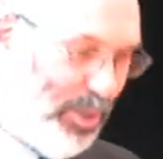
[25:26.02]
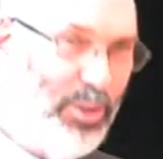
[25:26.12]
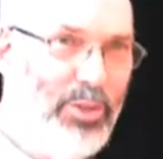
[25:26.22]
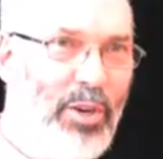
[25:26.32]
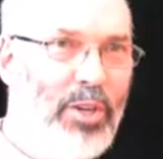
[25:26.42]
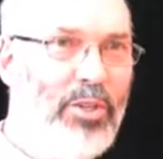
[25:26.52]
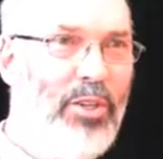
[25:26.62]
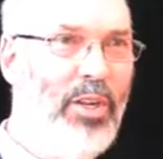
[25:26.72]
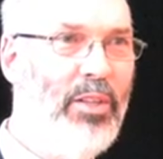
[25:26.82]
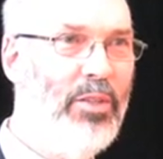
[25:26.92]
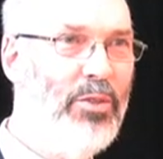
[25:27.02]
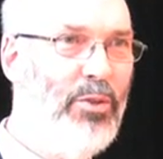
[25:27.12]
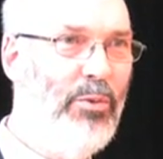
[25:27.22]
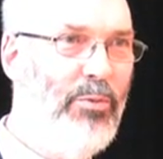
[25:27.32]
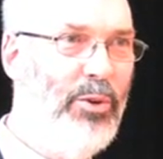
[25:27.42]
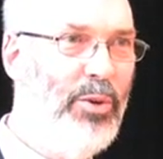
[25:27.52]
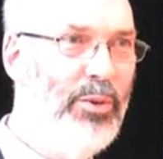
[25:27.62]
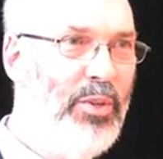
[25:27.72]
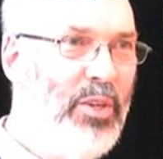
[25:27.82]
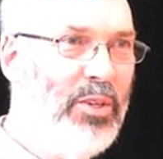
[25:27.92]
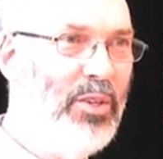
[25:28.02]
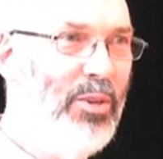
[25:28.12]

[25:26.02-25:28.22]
reconstruction, and it's thought very authentic